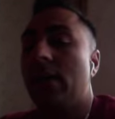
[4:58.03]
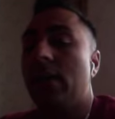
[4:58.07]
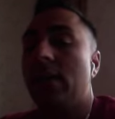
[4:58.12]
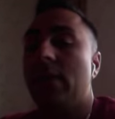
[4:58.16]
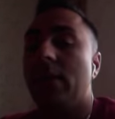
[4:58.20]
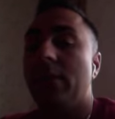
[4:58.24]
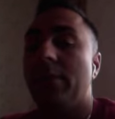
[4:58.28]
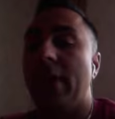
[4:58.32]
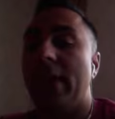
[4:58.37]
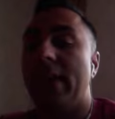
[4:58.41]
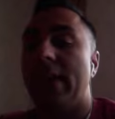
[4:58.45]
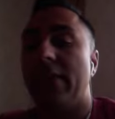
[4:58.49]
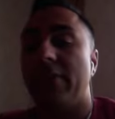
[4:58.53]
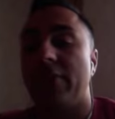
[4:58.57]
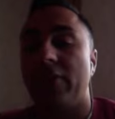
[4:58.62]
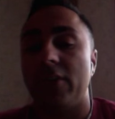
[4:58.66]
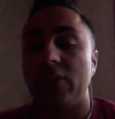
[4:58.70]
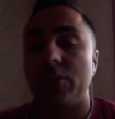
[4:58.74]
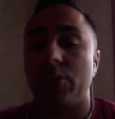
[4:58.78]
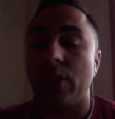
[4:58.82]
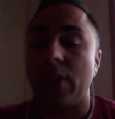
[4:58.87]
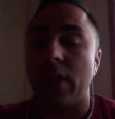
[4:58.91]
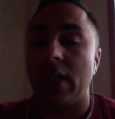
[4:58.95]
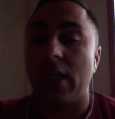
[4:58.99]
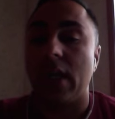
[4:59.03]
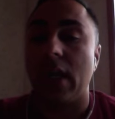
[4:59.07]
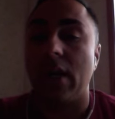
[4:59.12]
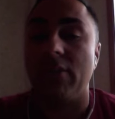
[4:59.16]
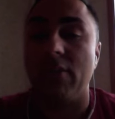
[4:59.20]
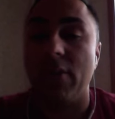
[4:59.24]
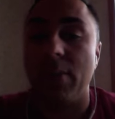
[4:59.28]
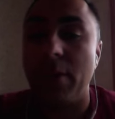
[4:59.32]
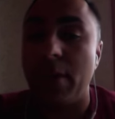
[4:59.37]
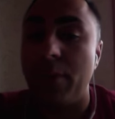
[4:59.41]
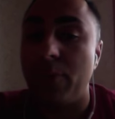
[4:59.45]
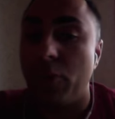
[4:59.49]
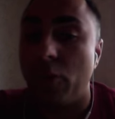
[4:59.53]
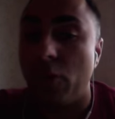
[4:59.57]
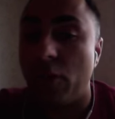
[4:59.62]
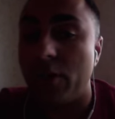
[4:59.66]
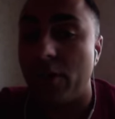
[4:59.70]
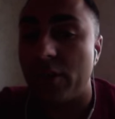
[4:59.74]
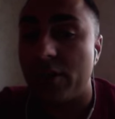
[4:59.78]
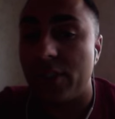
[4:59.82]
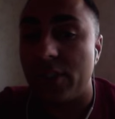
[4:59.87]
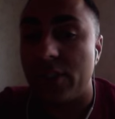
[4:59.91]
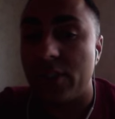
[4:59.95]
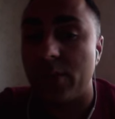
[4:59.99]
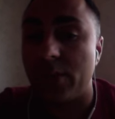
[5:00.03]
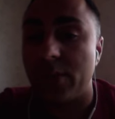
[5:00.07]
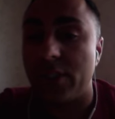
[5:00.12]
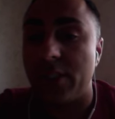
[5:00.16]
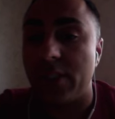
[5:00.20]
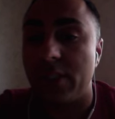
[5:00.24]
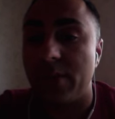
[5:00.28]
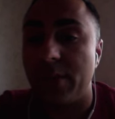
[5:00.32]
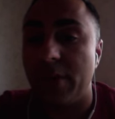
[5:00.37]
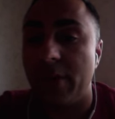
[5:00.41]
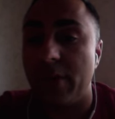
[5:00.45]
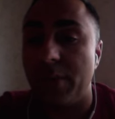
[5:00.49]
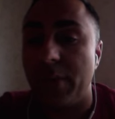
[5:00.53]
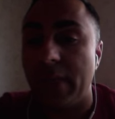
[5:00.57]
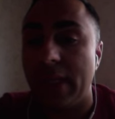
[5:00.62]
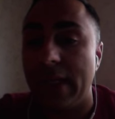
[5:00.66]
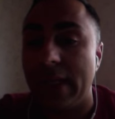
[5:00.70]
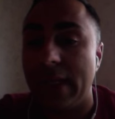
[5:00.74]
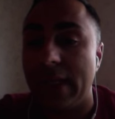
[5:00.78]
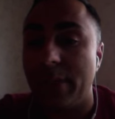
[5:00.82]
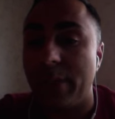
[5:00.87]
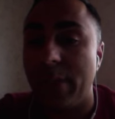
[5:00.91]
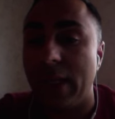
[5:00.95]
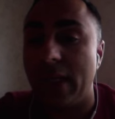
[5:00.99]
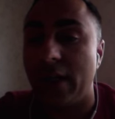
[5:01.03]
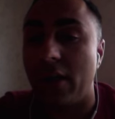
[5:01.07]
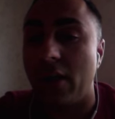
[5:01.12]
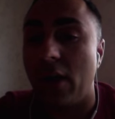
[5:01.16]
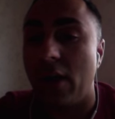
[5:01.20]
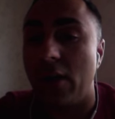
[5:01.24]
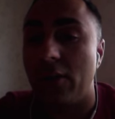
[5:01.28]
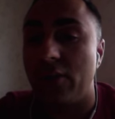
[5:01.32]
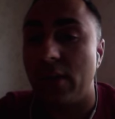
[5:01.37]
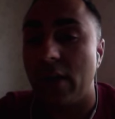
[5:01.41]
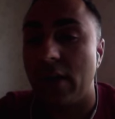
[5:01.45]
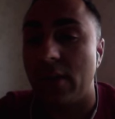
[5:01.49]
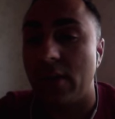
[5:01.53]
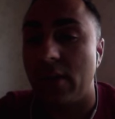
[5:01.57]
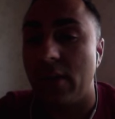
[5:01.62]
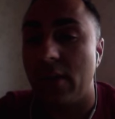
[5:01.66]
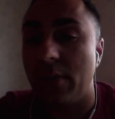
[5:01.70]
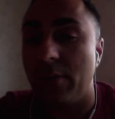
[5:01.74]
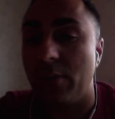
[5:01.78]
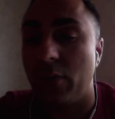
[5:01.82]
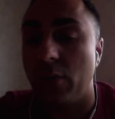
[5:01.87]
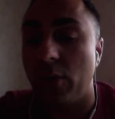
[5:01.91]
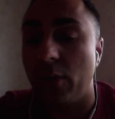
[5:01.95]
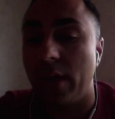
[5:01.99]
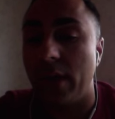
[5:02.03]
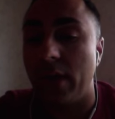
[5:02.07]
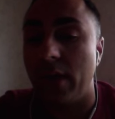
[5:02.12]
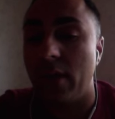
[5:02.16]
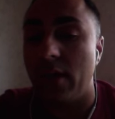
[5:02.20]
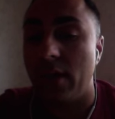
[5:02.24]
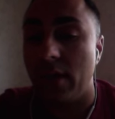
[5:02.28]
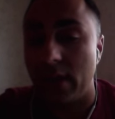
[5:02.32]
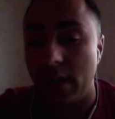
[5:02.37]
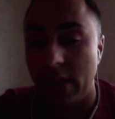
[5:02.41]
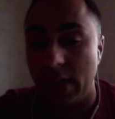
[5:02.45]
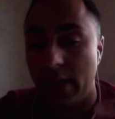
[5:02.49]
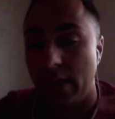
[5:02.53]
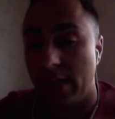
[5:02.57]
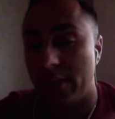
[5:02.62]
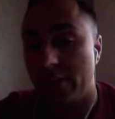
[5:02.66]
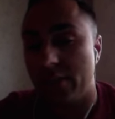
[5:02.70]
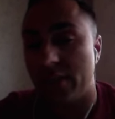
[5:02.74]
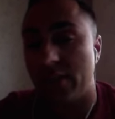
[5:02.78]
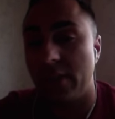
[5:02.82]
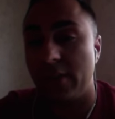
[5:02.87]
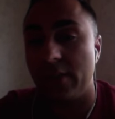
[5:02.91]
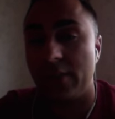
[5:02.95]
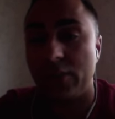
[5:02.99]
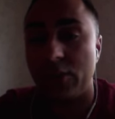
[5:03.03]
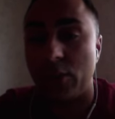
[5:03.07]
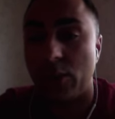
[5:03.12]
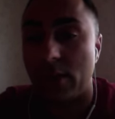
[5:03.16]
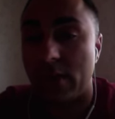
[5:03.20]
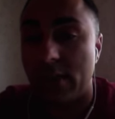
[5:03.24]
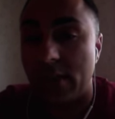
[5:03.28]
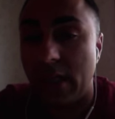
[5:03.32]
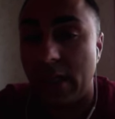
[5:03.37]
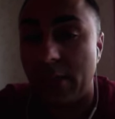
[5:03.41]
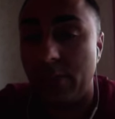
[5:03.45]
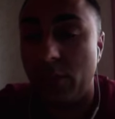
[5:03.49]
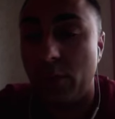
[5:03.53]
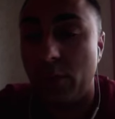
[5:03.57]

The main difference we're going to cover about brokerages, which is about being independent contractor and employer, just in a short time.